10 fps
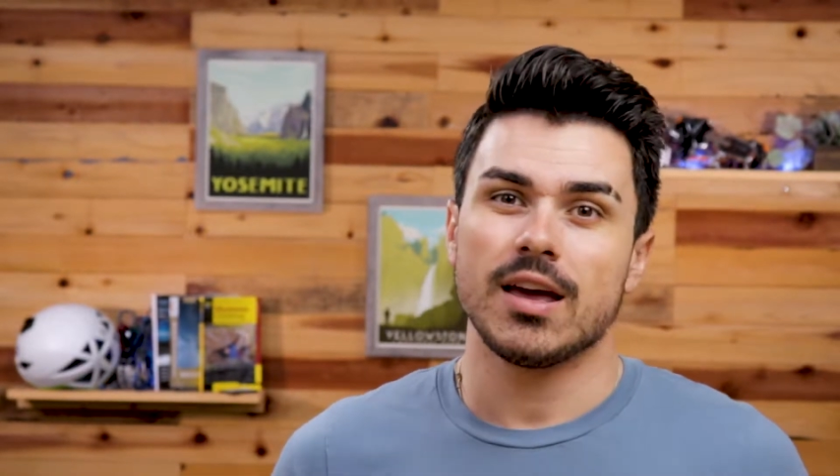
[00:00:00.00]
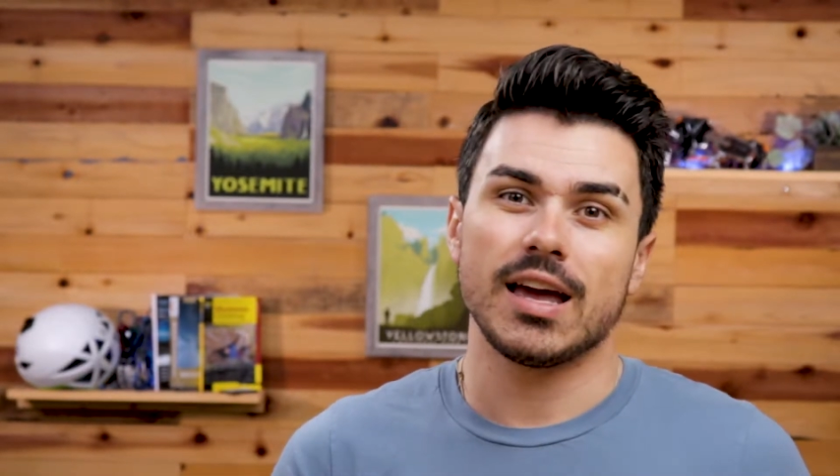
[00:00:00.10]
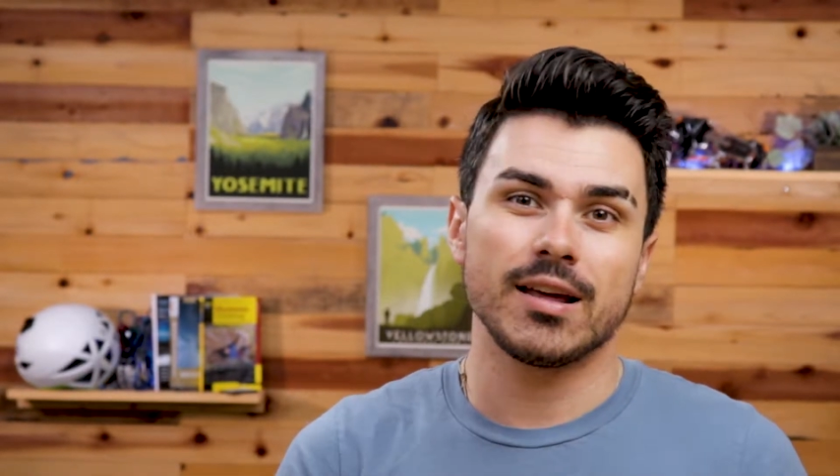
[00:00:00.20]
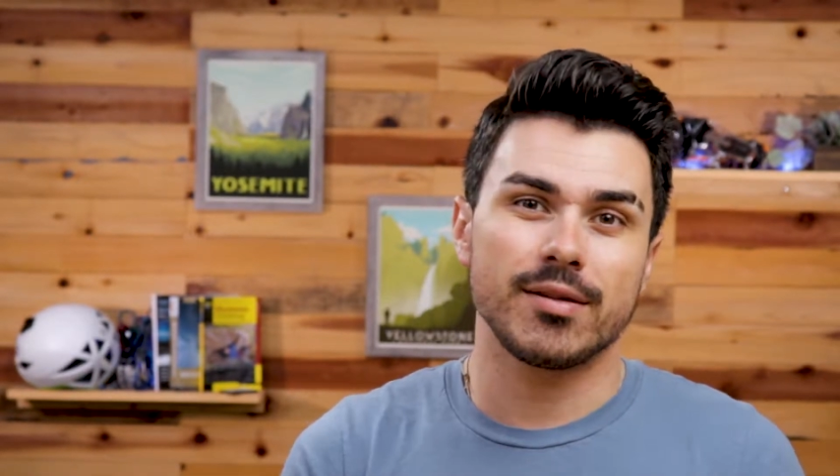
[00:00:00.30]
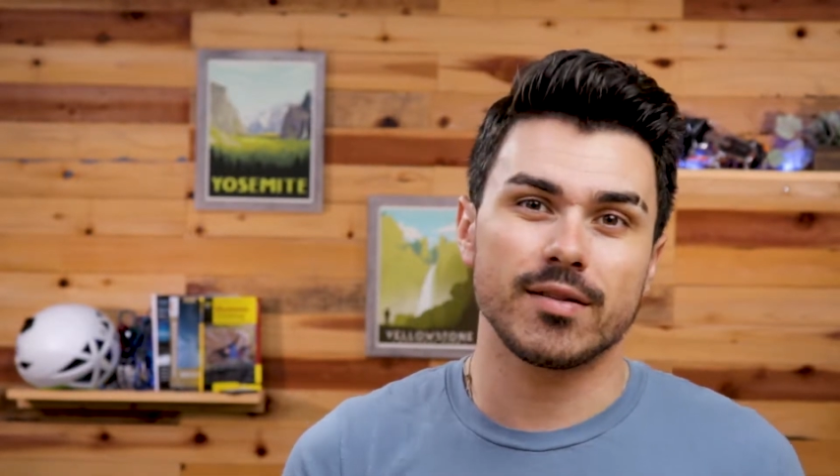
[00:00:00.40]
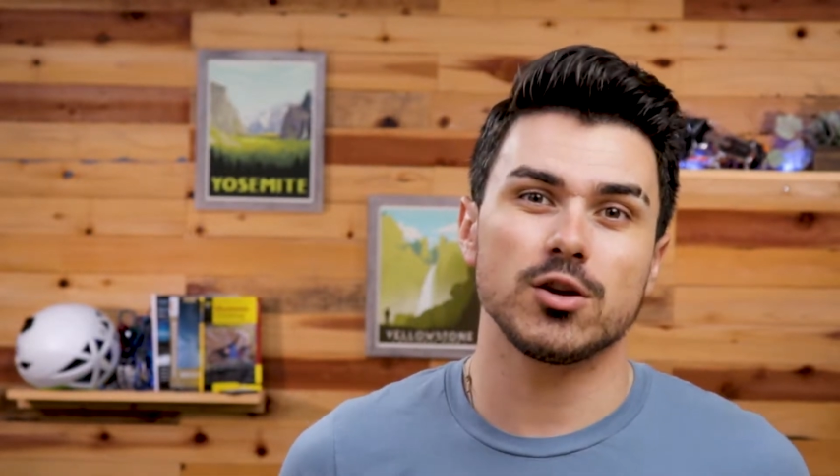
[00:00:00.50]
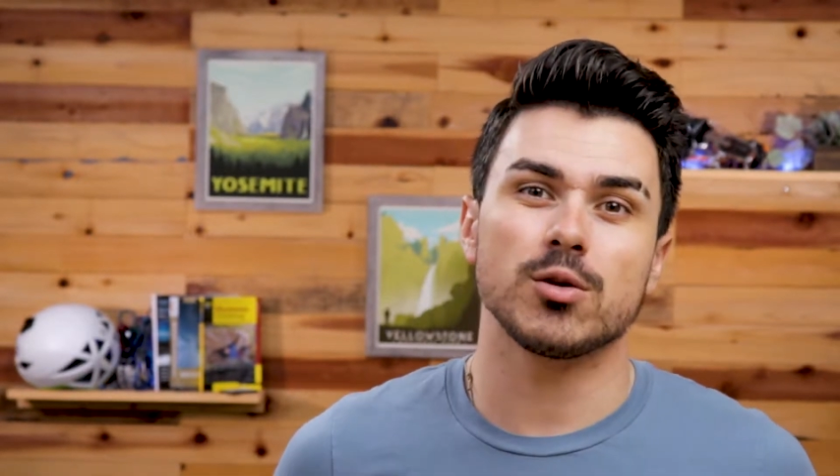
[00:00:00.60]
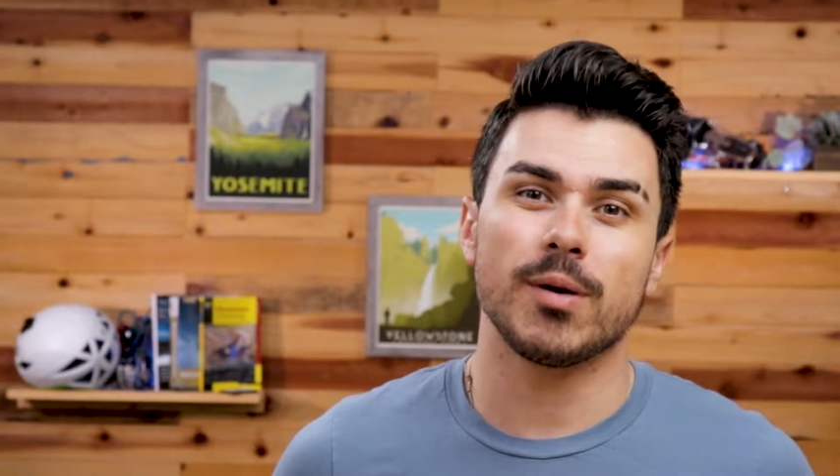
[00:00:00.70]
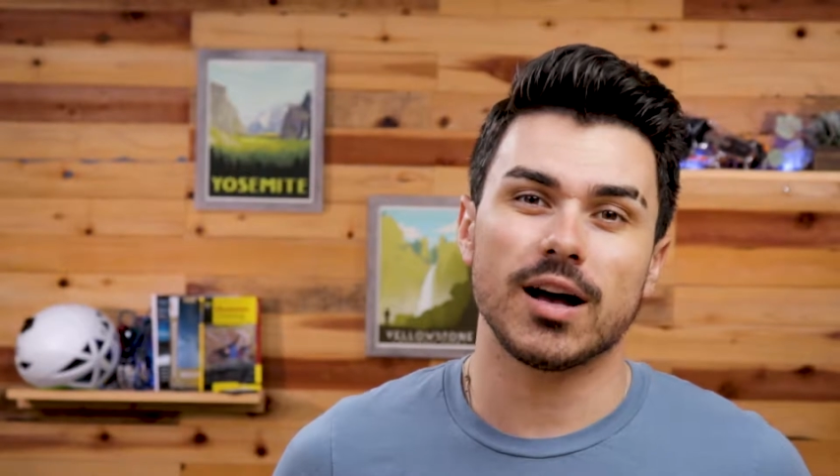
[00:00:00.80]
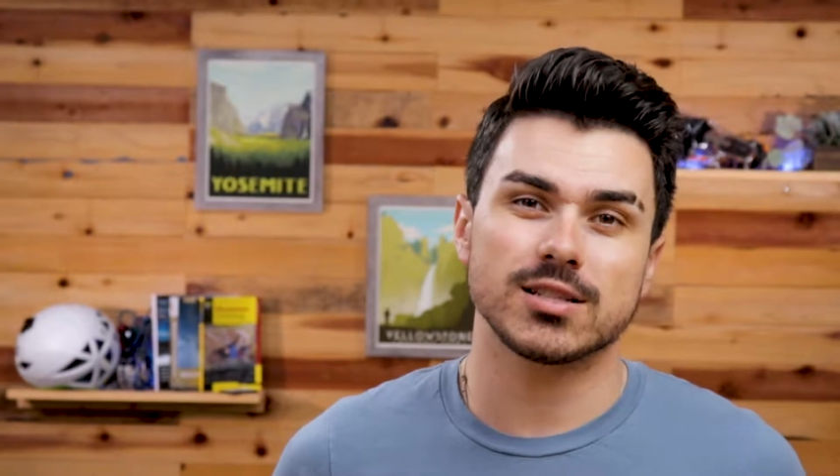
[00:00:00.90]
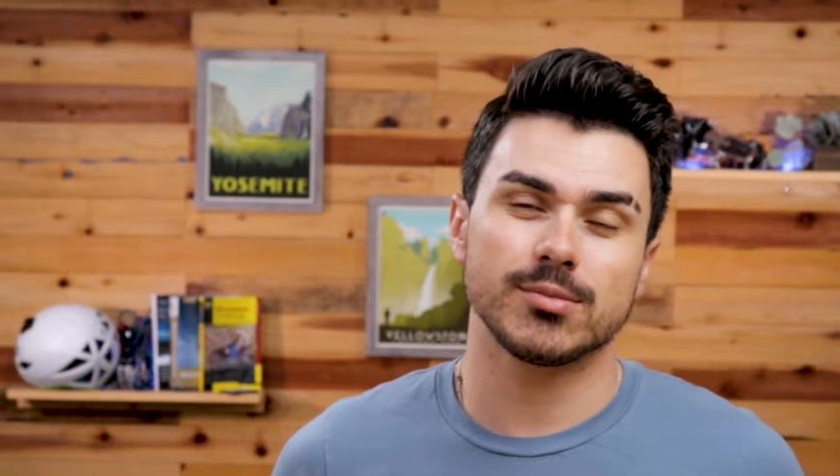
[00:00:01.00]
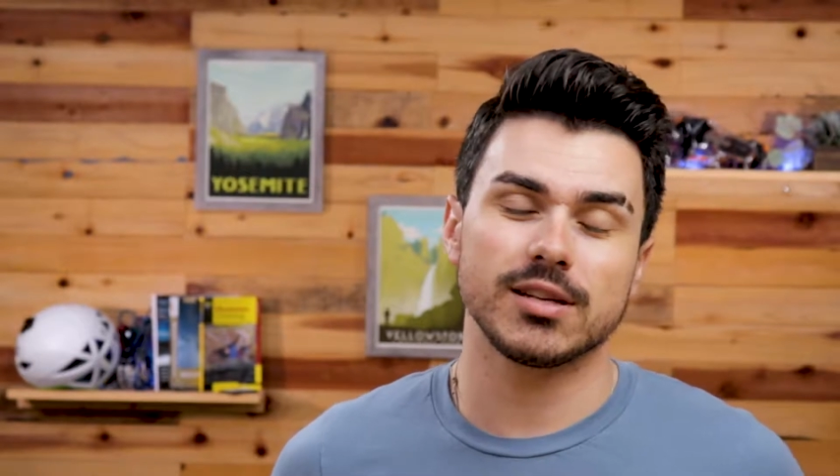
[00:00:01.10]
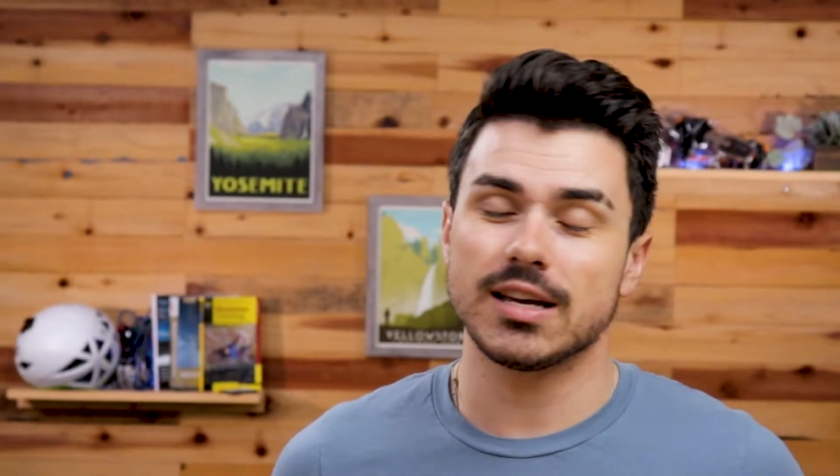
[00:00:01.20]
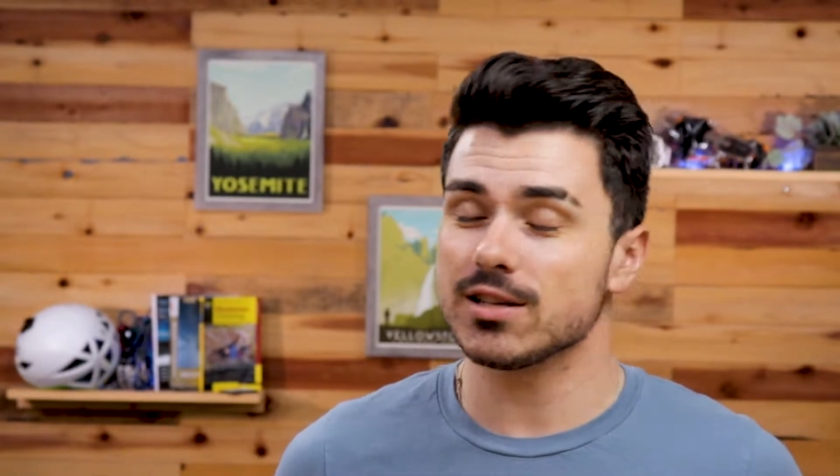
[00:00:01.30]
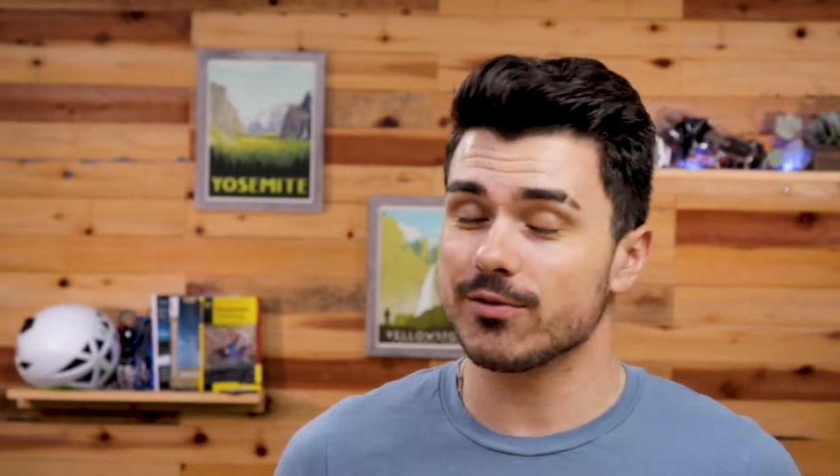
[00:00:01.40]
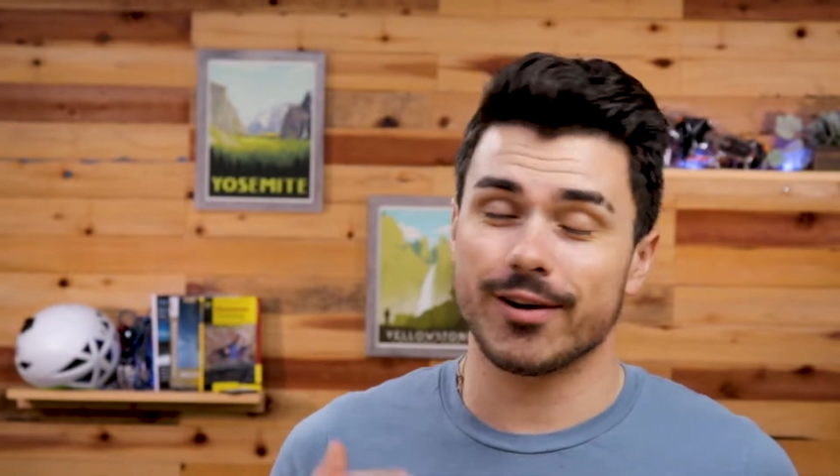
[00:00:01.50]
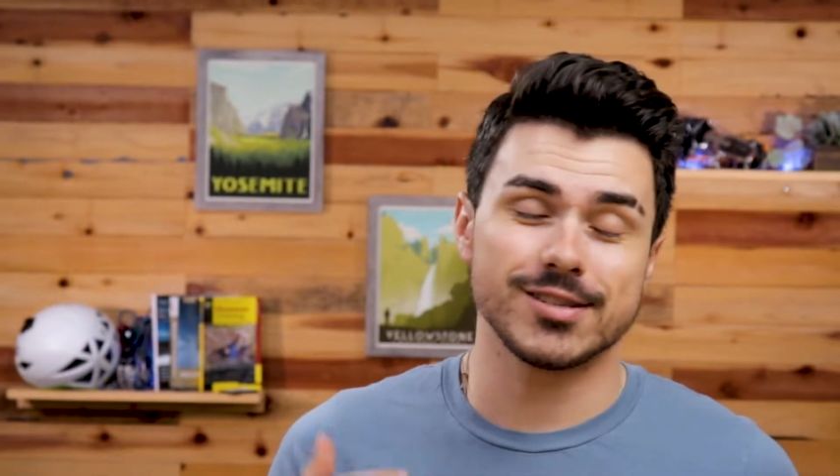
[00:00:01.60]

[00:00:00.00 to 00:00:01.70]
anything that you could possibly need as far